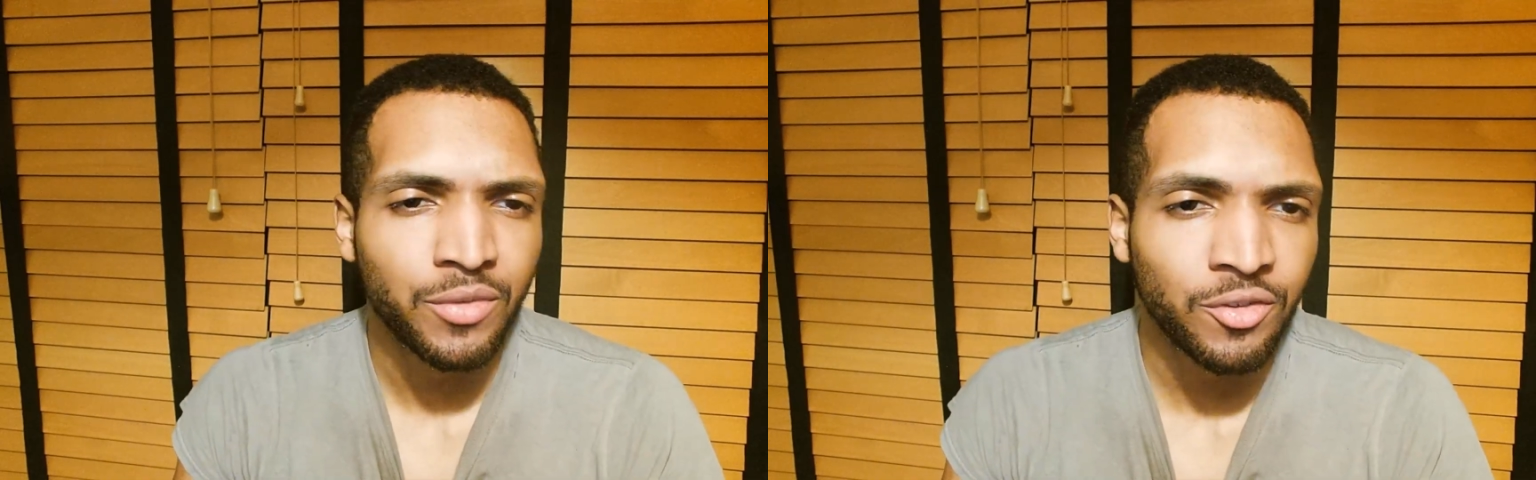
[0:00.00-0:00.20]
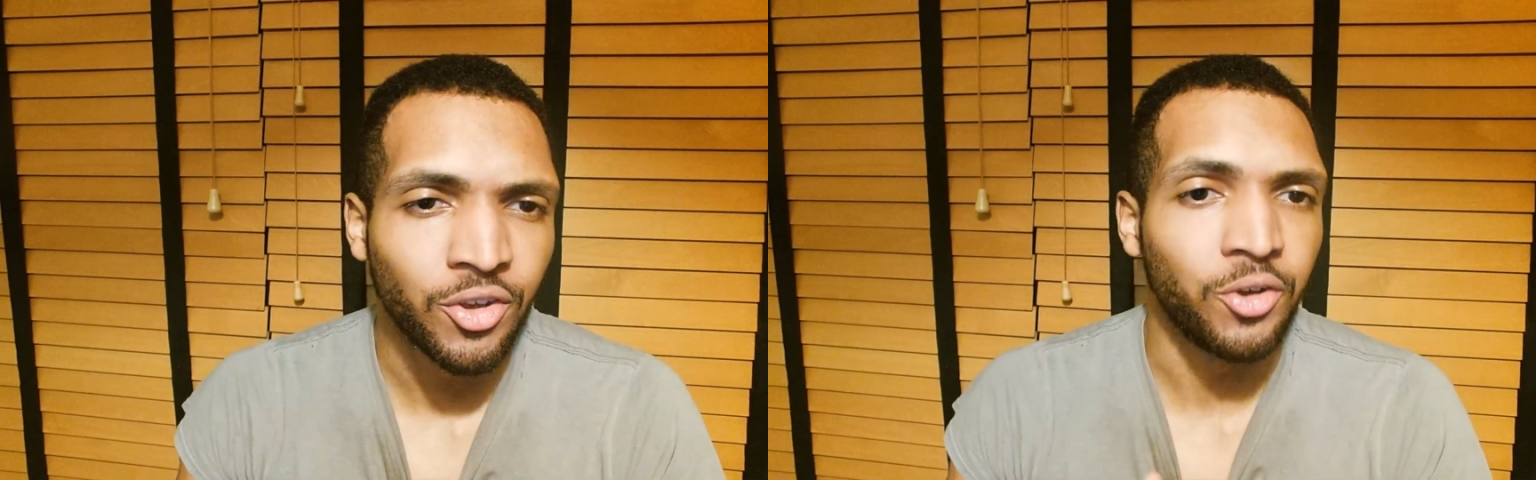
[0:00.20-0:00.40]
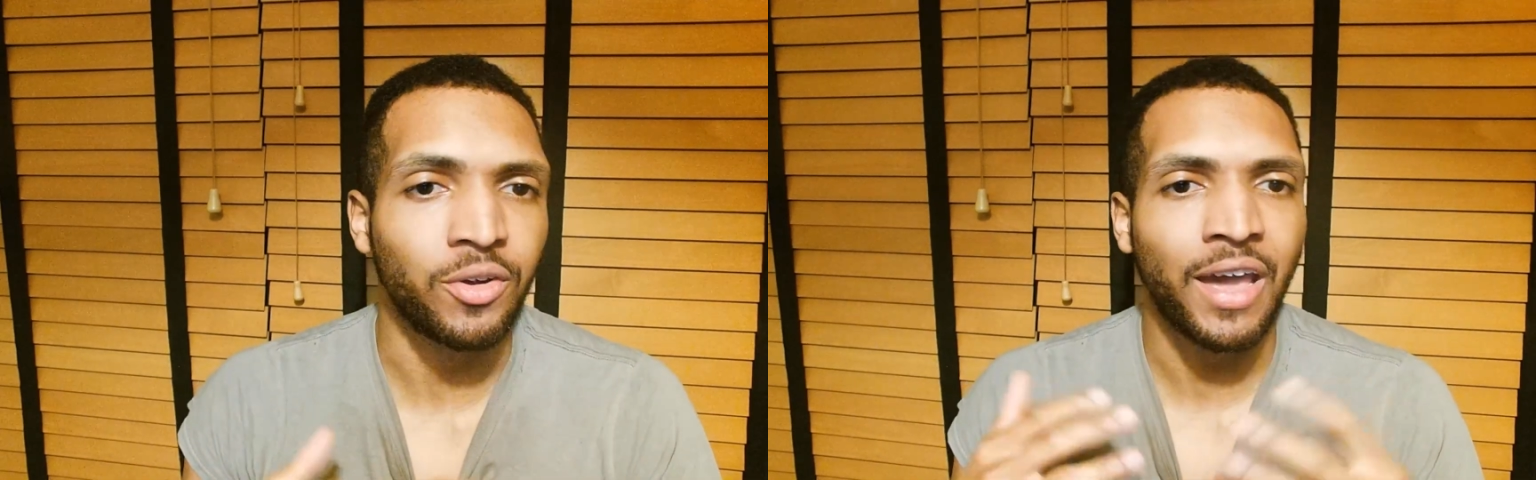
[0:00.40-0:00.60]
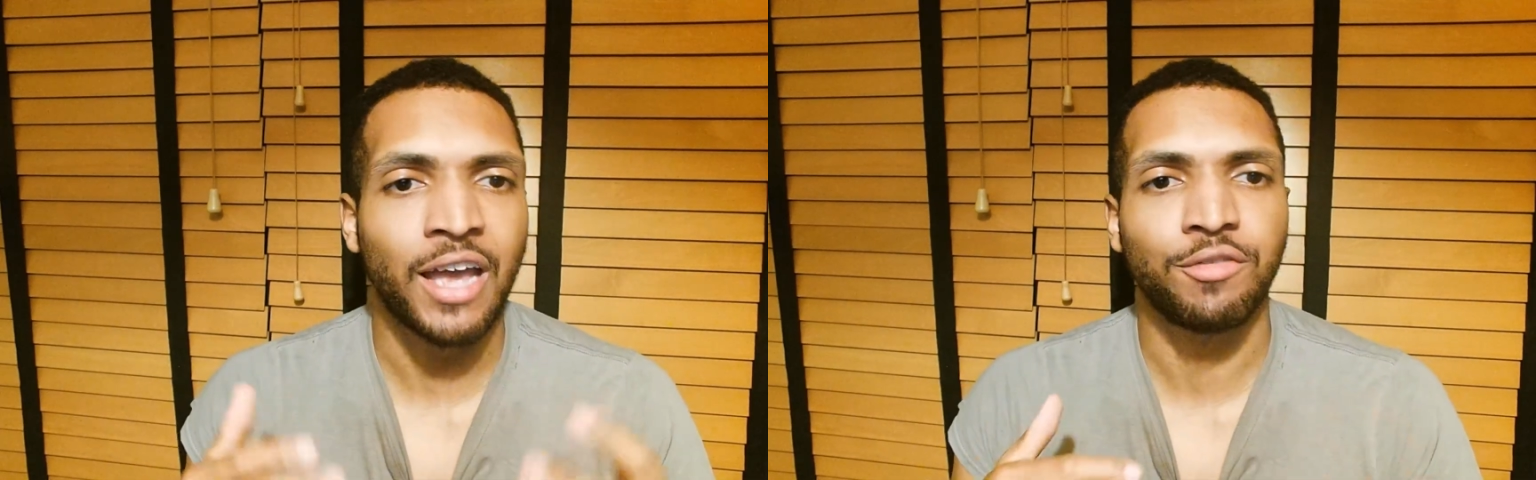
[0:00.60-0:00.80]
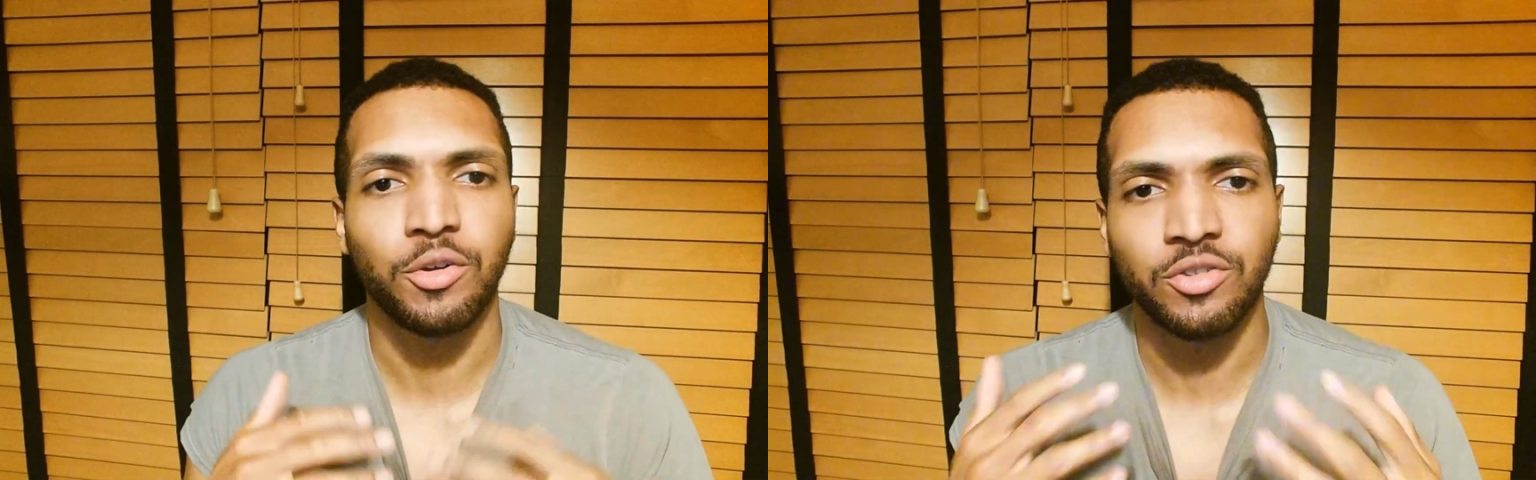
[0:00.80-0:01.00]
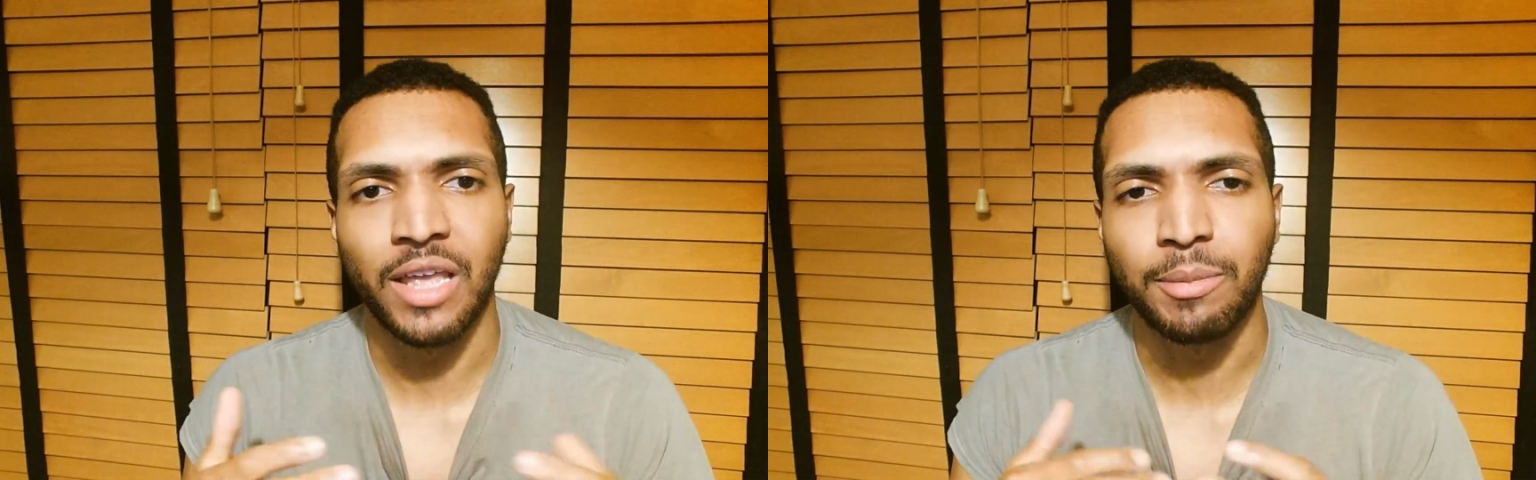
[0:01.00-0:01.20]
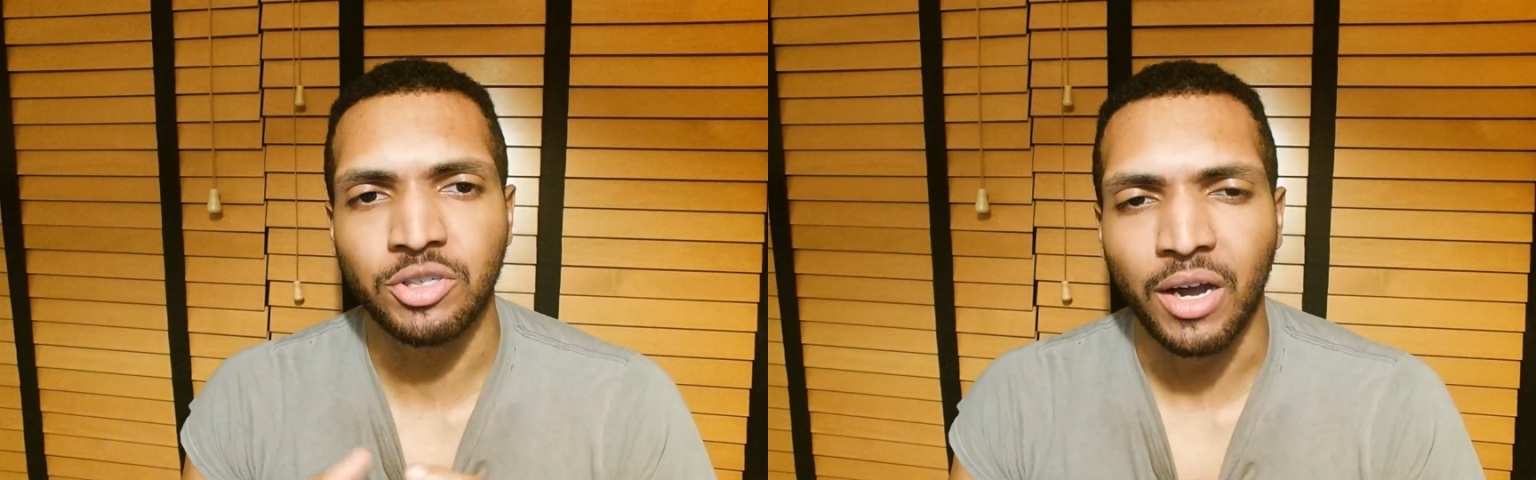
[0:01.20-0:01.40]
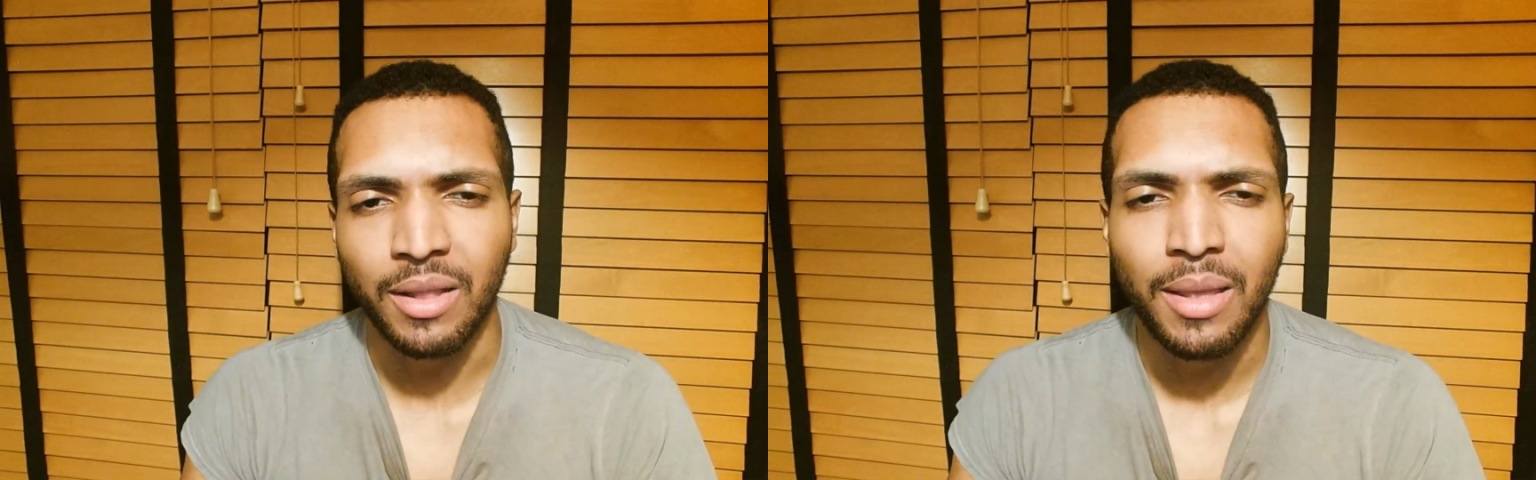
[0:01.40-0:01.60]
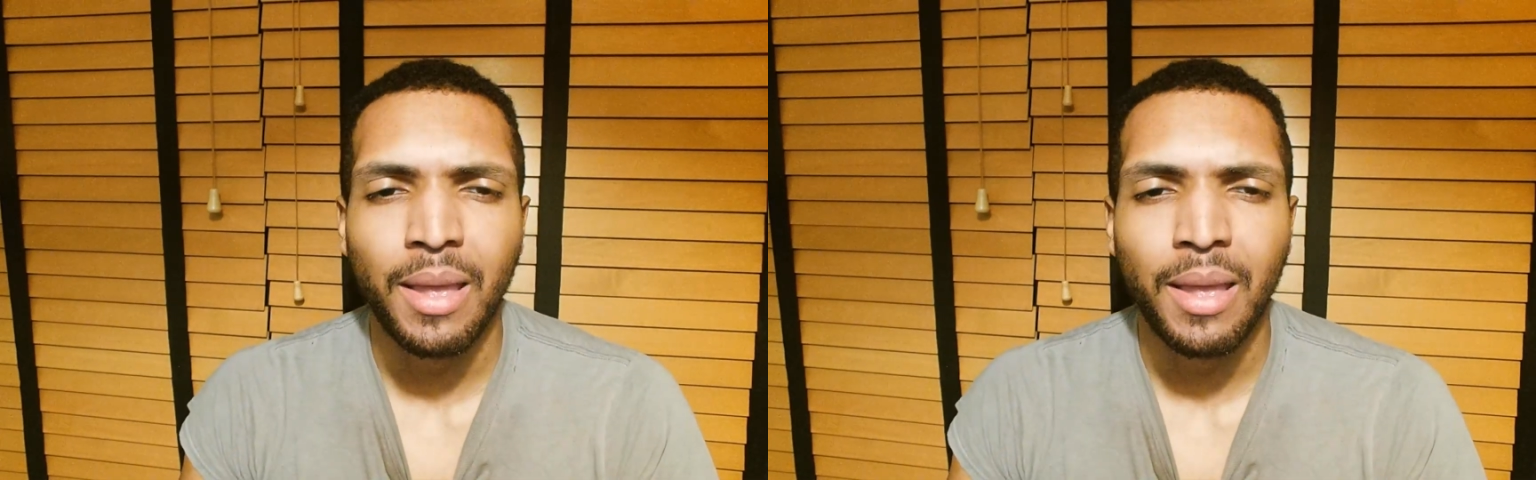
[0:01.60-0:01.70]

So your cash flow snapshot.